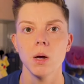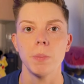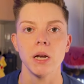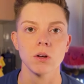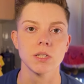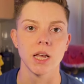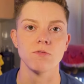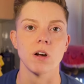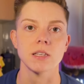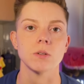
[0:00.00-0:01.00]
But it looks
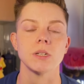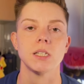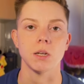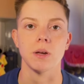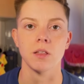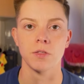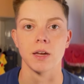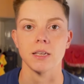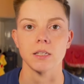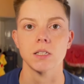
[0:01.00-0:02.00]
like Russell is doing
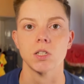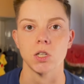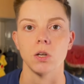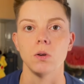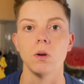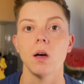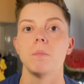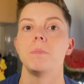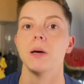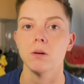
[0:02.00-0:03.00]
things to
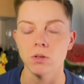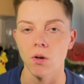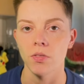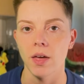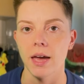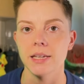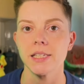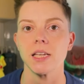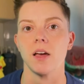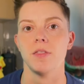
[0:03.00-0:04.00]
build on
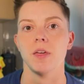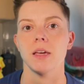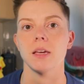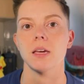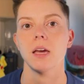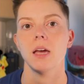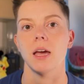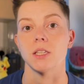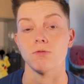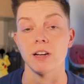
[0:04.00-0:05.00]
this. I think
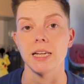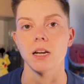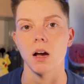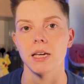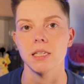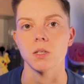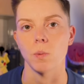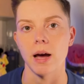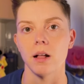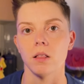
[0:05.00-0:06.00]
it's really nice as
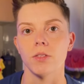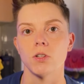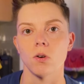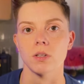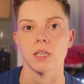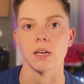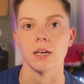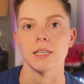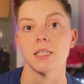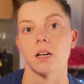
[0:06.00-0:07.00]
well. The Doctor
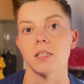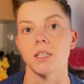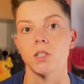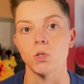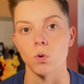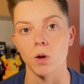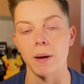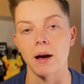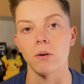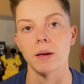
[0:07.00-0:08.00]
is starting to talk
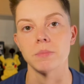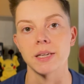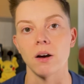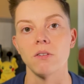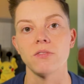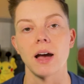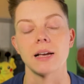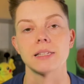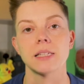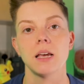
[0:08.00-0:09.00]
about himself
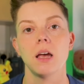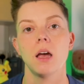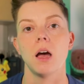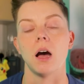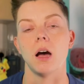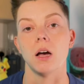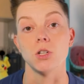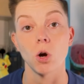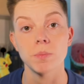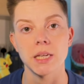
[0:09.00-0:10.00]
as
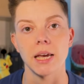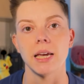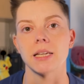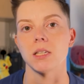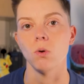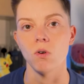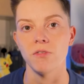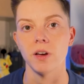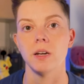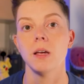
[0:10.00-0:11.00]
adopted, as an
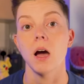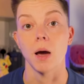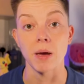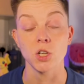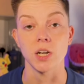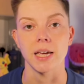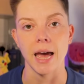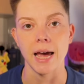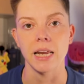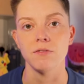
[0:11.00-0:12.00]
orphan. I'm actually a
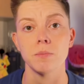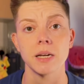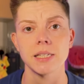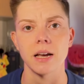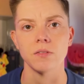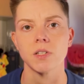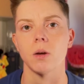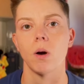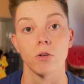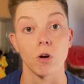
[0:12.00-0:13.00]
care leaver myself,
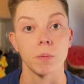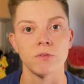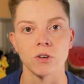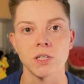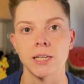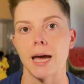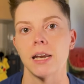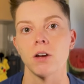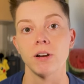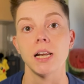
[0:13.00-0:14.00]
so I grew up in foster care,
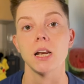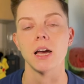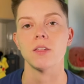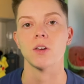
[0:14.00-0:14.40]
and I really like